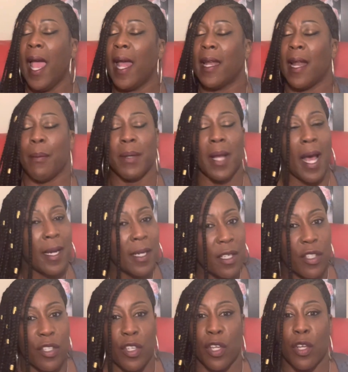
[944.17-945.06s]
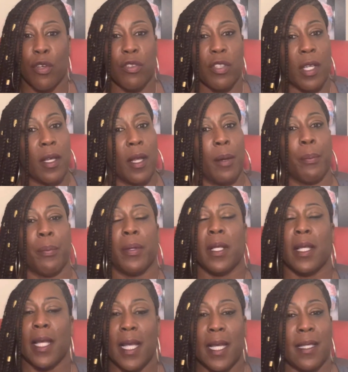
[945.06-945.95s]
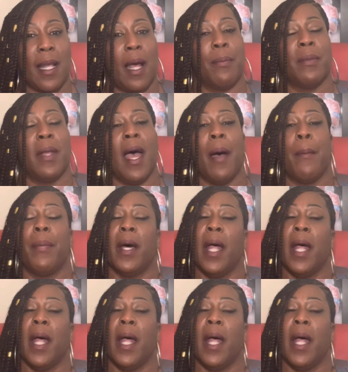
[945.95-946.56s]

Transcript: And I'm not excusing them, please, I'm not.